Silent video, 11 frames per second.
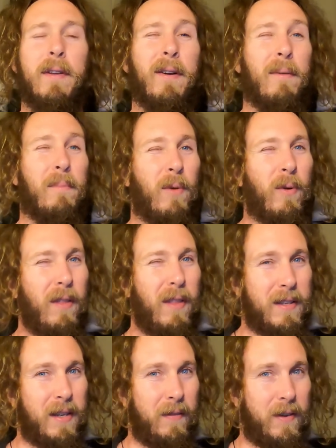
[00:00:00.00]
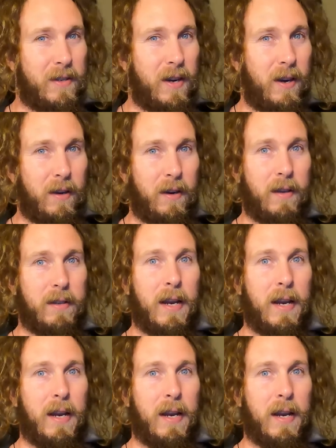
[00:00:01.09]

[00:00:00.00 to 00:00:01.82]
there are more than seven chakras,